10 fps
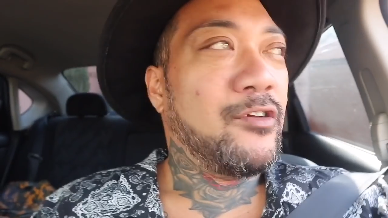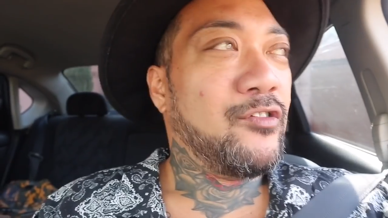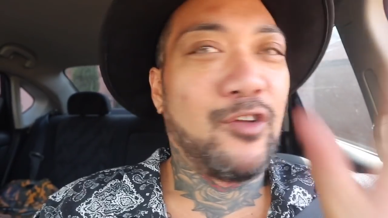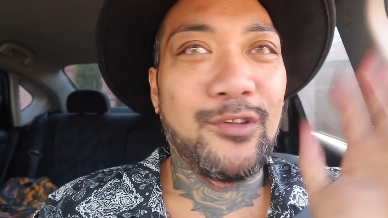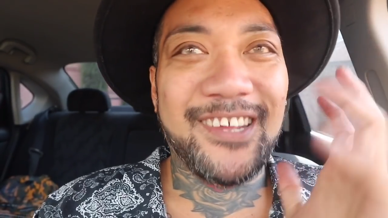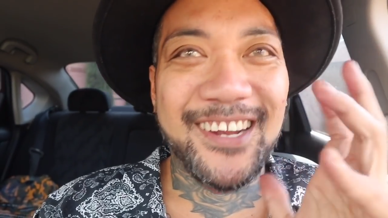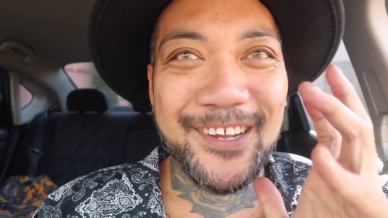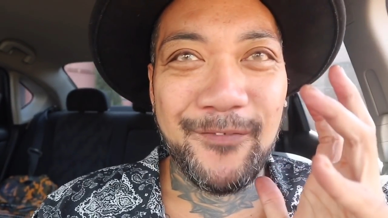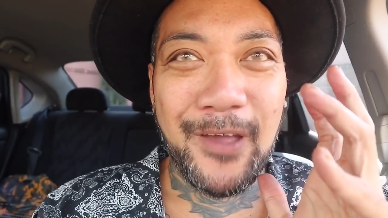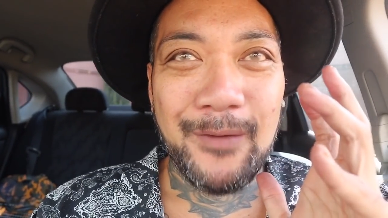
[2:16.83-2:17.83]
So
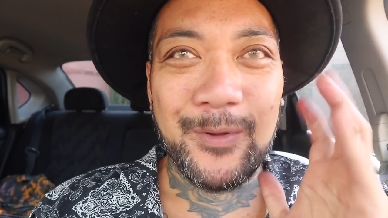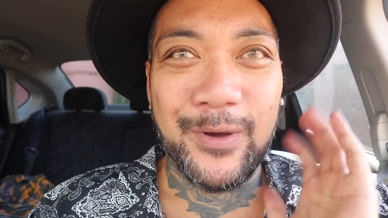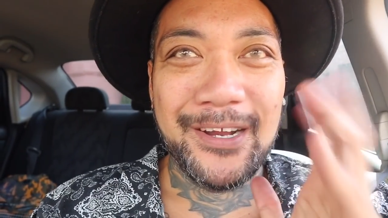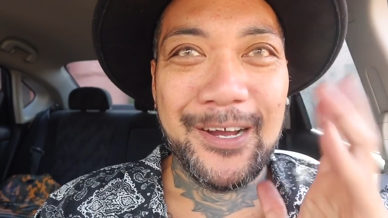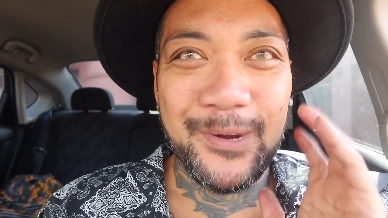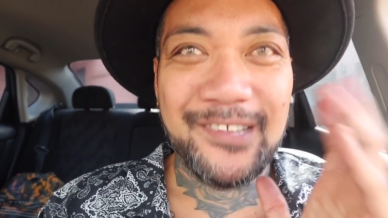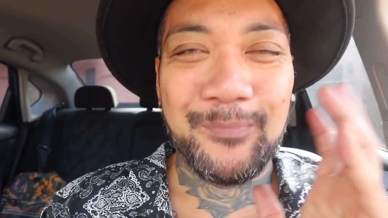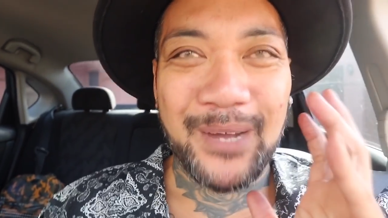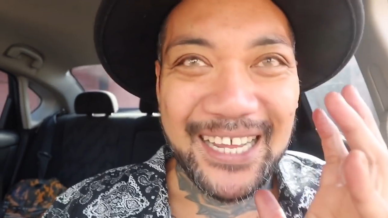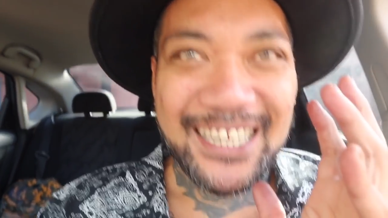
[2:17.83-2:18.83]
Tinania family on our way to
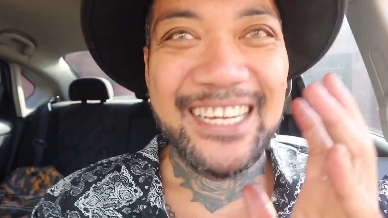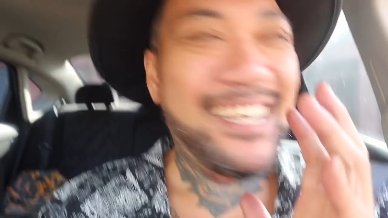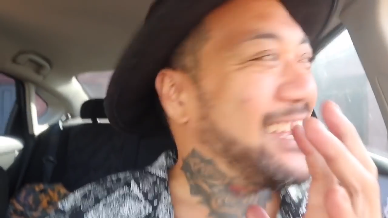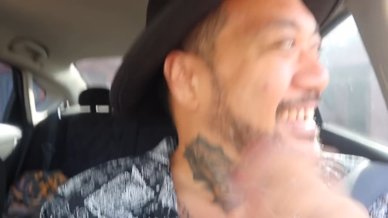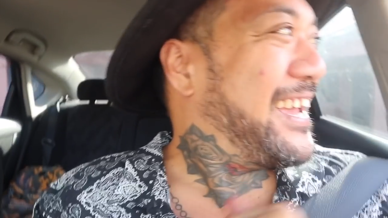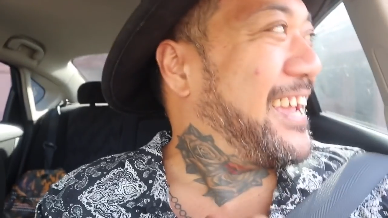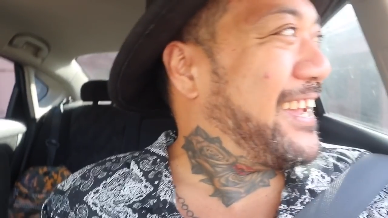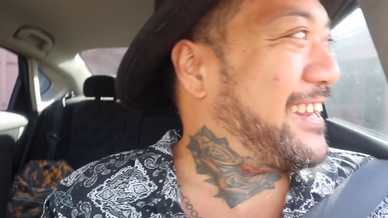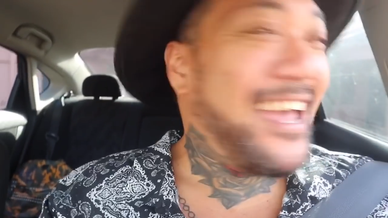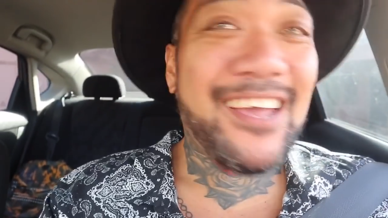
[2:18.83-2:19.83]
Bali,
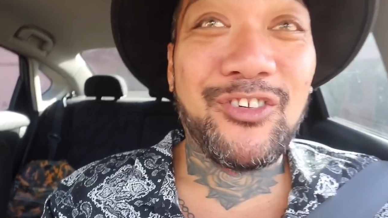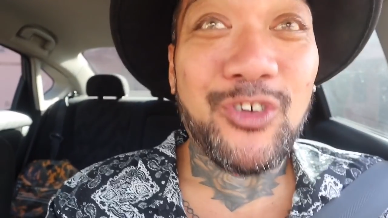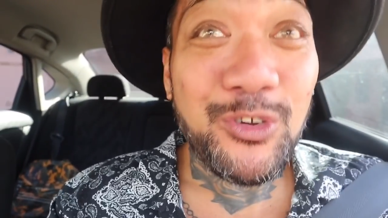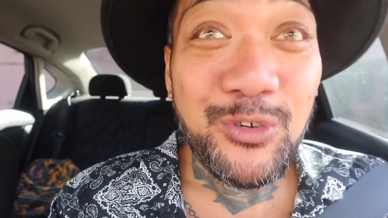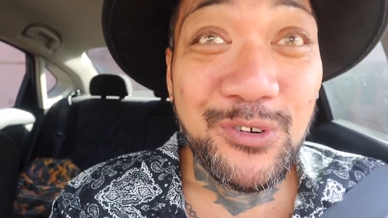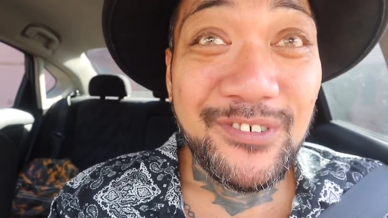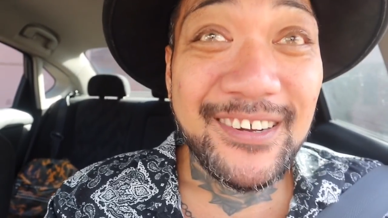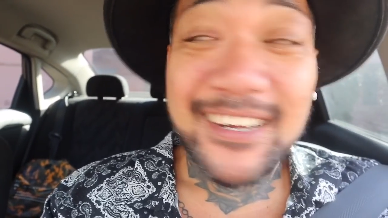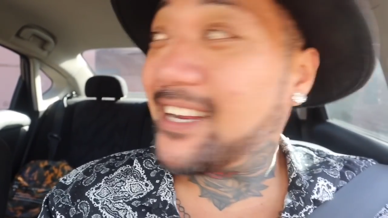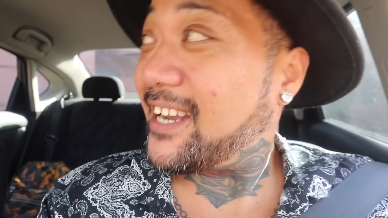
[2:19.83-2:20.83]
and as usual
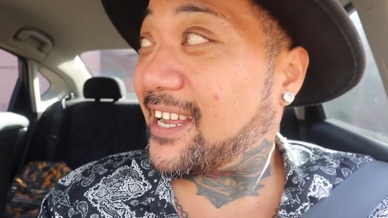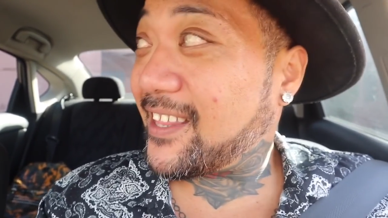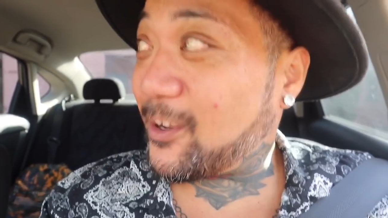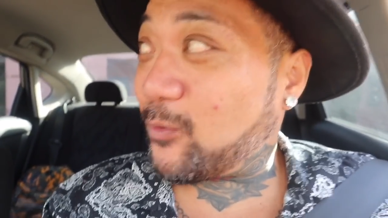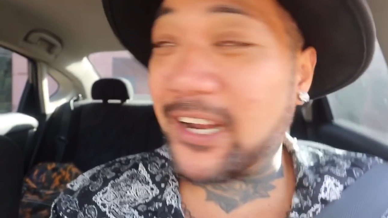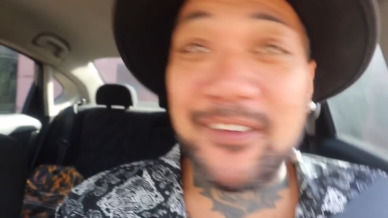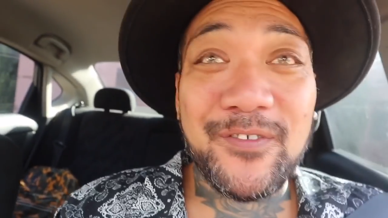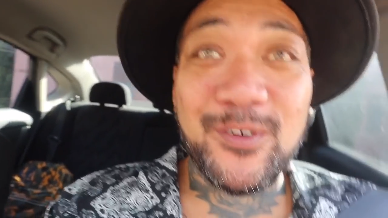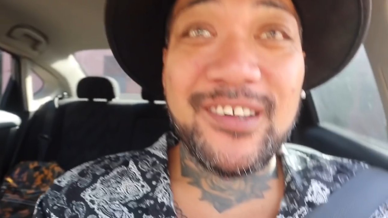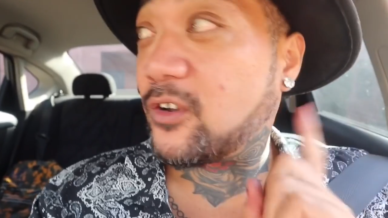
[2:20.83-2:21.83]
they're waiting
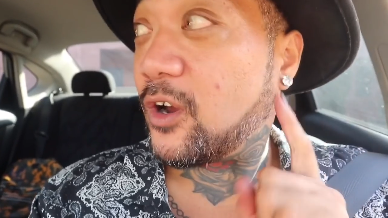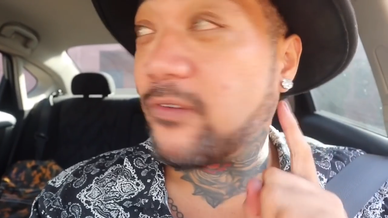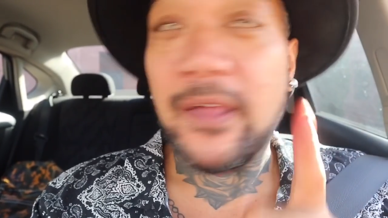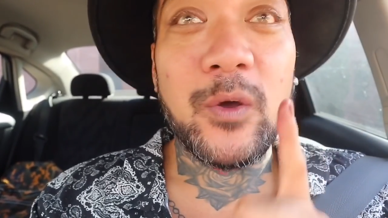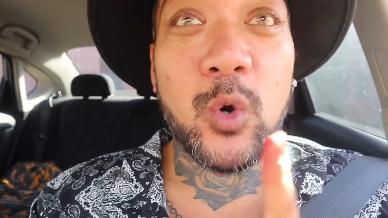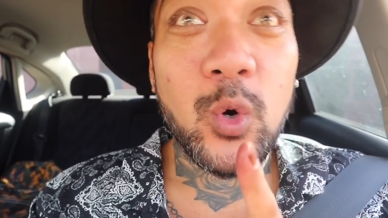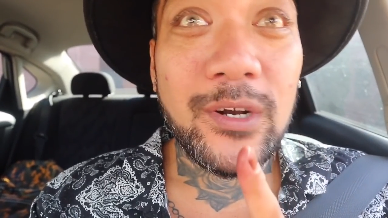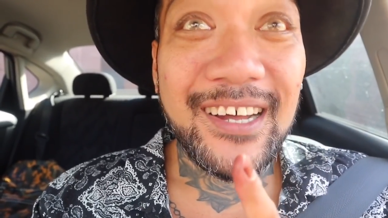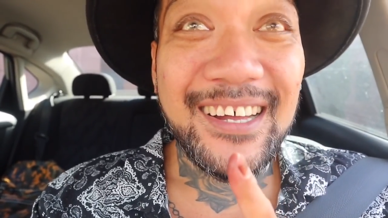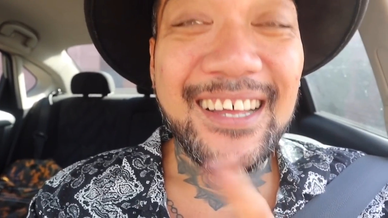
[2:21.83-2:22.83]
for us to go around the
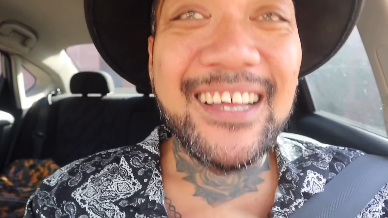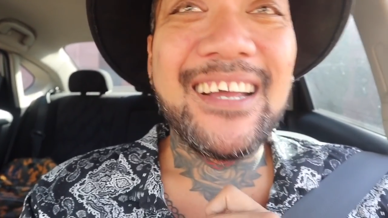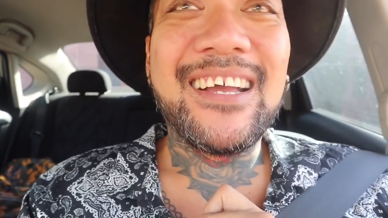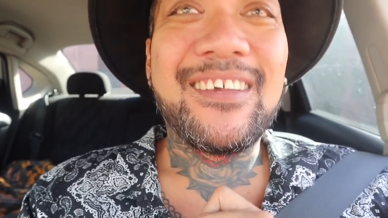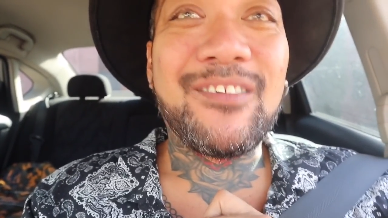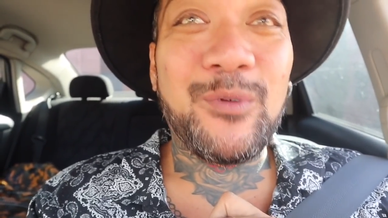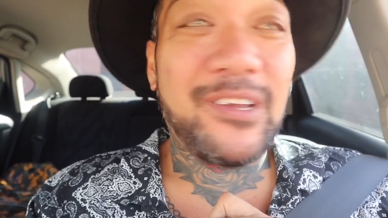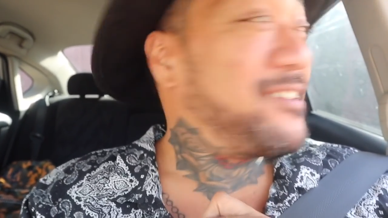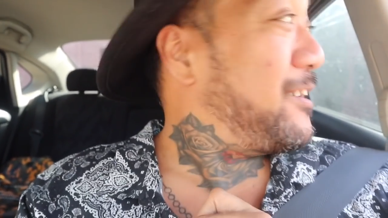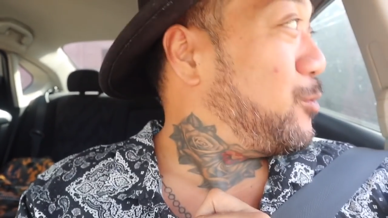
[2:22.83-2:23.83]
corner so we
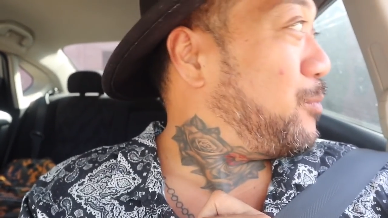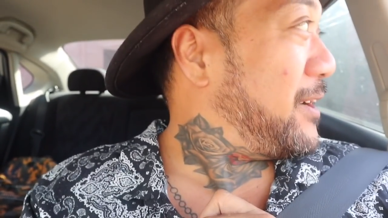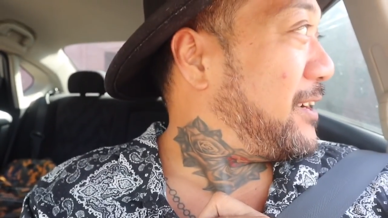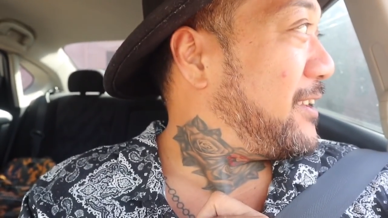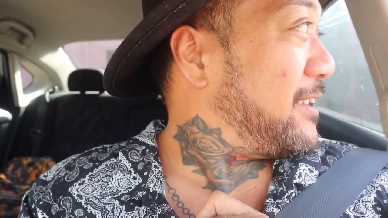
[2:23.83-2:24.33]
can say goodbye.